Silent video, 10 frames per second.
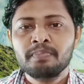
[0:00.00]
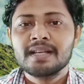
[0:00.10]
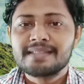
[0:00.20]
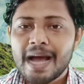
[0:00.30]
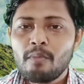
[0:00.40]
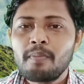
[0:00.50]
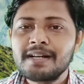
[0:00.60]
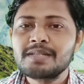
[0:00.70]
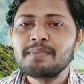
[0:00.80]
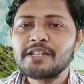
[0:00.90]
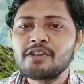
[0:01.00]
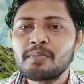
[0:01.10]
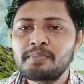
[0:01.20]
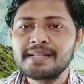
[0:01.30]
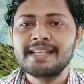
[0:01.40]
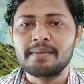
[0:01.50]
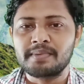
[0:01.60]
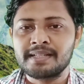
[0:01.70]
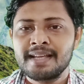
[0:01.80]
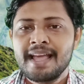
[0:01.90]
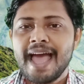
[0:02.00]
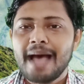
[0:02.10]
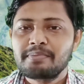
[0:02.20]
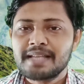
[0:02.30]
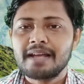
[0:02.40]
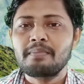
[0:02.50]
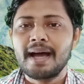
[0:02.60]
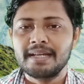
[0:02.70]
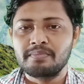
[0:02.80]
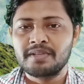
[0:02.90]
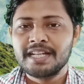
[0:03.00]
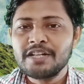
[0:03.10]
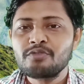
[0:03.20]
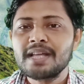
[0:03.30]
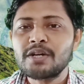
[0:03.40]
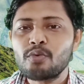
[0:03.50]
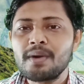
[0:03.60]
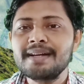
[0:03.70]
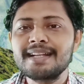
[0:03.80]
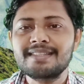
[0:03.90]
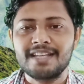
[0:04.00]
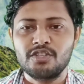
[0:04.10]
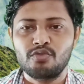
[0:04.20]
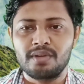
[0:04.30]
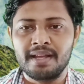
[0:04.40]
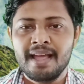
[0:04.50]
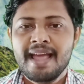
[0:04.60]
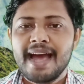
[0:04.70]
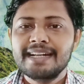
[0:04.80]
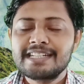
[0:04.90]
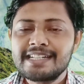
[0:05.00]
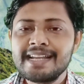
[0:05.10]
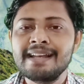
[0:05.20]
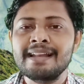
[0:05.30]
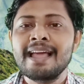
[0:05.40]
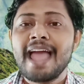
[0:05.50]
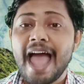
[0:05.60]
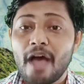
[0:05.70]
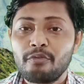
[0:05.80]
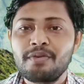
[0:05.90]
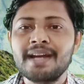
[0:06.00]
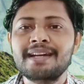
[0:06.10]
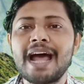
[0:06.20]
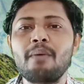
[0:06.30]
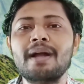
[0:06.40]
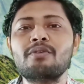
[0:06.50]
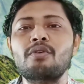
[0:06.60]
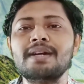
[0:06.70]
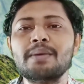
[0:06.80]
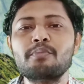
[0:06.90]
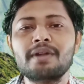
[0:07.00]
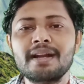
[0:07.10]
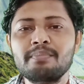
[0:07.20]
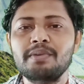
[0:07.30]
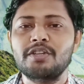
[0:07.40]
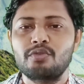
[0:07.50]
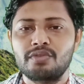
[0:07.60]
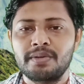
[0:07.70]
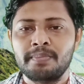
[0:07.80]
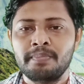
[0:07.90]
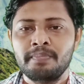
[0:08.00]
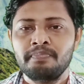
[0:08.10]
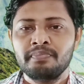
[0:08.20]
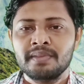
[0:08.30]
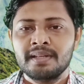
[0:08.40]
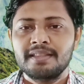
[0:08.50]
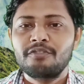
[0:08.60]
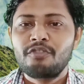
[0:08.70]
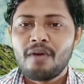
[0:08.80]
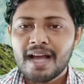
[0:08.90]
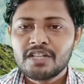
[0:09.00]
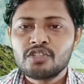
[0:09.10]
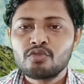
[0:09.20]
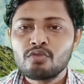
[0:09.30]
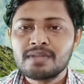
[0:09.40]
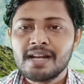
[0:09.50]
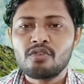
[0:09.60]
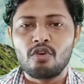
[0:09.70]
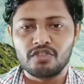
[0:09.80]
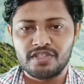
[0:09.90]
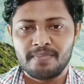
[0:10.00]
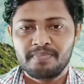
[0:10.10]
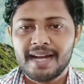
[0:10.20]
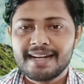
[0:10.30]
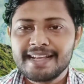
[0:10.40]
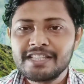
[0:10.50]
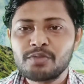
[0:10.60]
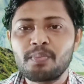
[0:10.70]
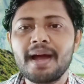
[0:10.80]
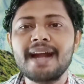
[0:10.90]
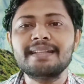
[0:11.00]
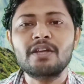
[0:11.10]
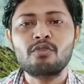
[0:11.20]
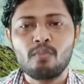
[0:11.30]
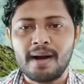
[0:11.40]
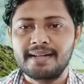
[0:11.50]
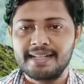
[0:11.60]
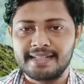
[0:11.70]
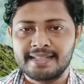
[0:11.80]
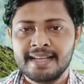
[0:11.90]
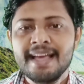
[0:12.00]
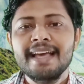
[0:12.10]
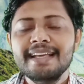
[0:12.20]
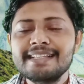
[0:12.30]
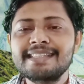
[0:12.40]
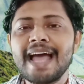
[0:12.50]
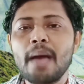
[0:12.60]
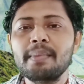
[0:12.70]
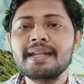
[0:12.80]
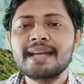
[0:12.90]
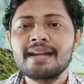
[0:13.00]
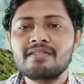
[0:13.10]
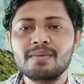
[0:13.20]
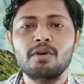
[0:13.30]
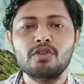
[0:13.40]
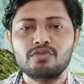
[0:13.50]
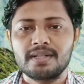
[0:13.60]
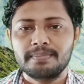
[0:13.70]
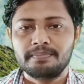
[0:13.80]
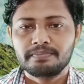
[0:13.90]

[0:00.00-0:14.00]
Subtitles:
Some of its major precepts have survived into the 20th century and still affect our contemporary period. The first social cause that inspired the Romantics is the American Revolution.